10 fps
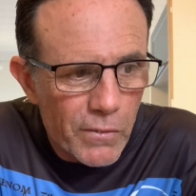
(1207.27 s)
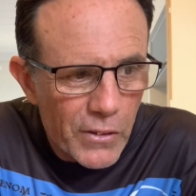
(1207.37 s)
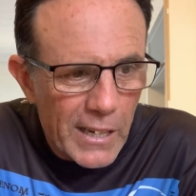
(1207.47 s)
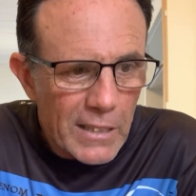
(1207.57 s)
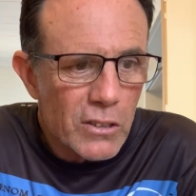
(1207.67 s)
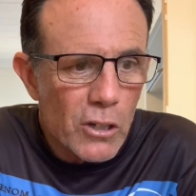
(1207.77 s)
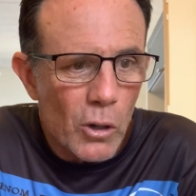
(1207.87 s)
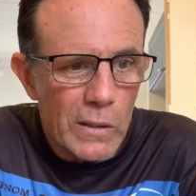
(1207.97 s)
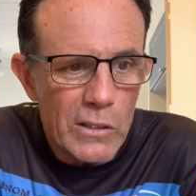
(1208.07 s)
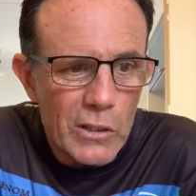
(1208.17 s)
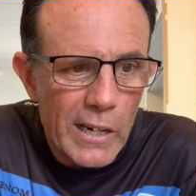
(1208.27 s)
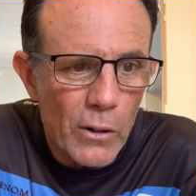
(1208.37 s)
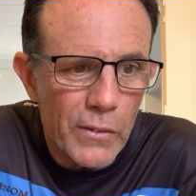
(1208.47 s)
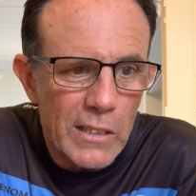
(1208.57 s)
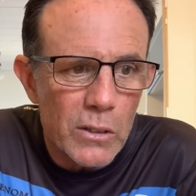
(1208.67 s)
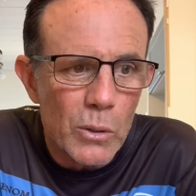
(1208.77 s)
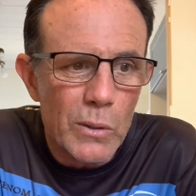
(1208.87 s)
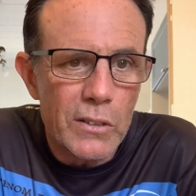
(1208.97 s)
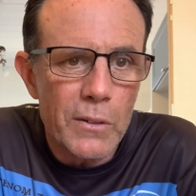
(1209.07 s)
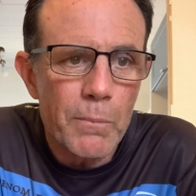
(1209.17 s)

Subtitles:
things, concentrate on these lures,